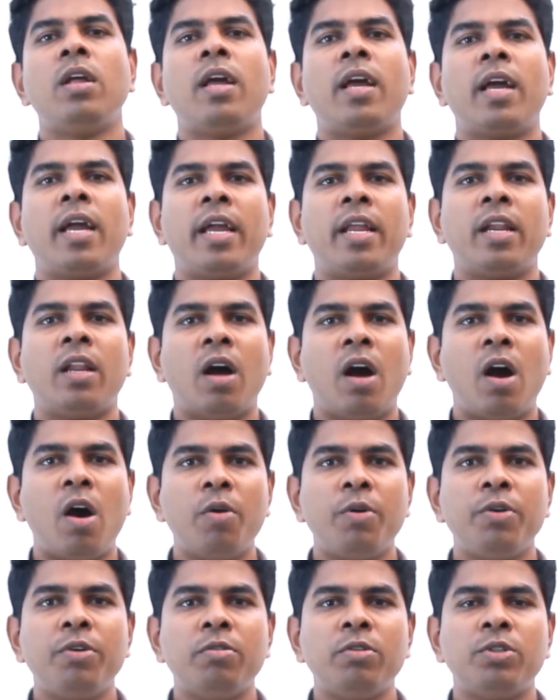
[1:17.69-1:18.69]
and how
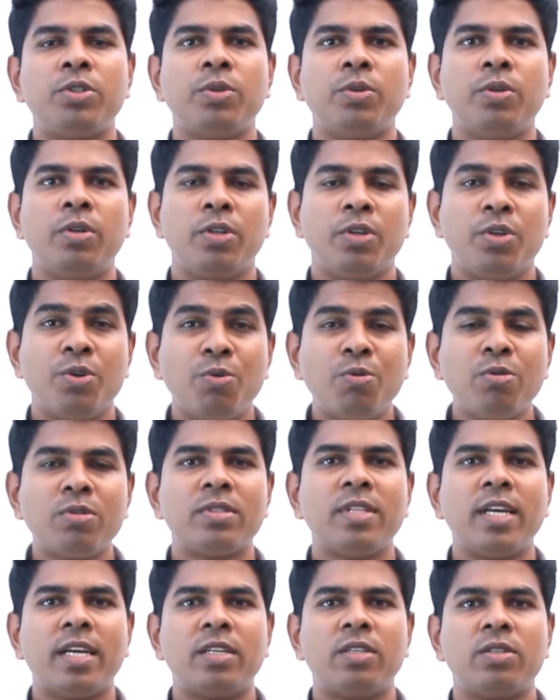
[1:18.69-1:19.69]
you should use
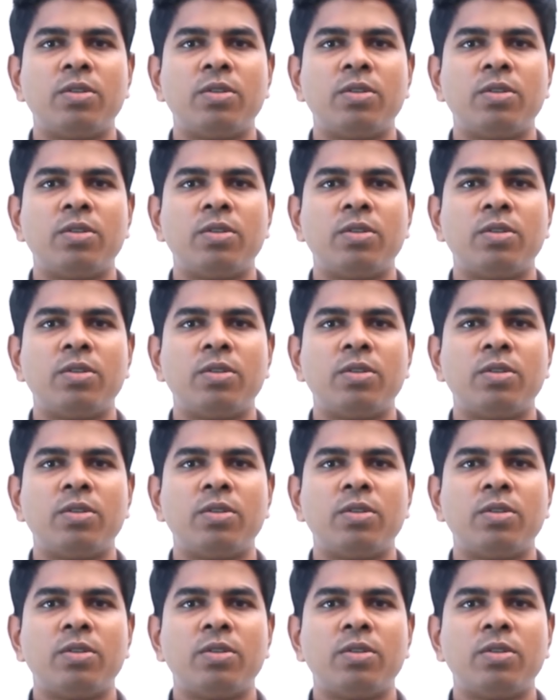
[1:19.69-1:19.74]
that